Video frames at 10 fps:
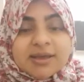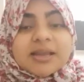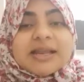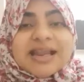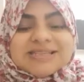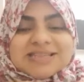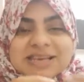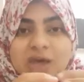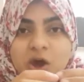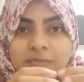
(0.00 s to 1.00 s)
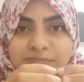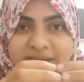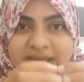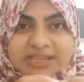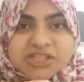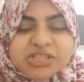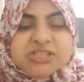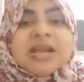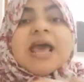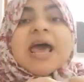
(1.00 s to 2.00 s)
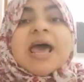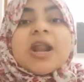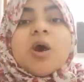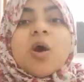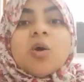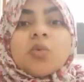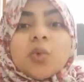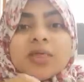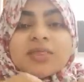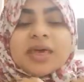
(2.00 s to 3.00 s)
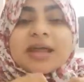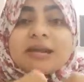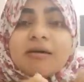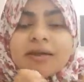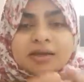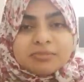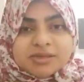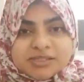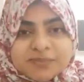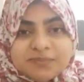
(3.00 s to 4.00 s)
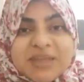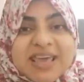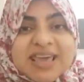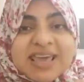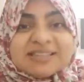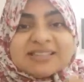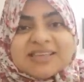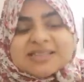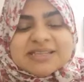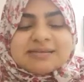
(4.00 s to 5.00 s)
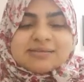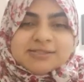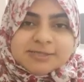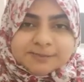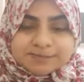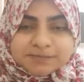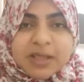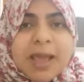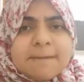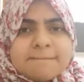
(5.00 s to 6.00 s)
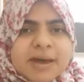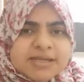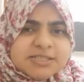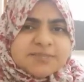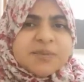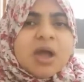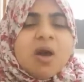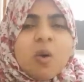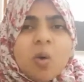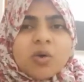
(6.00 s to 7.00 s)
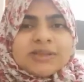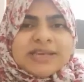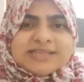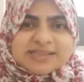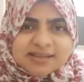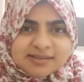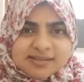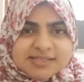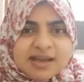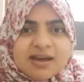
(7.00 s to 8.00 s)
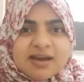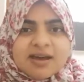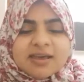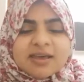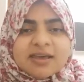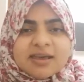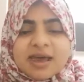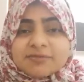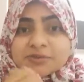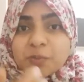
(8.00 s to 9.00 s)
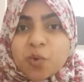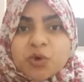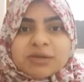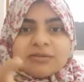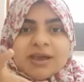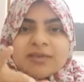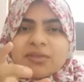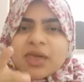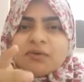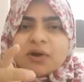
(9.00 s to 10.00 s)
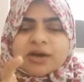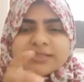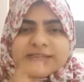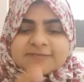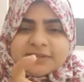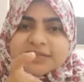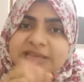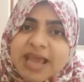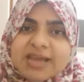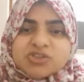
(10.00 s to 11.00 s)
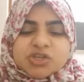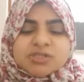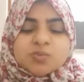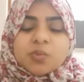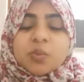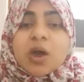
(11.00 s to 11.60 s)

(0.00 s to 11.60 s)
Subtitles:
like letter combination along with alignment. They get these skills. But all these skills I have spoken, like there are definite ages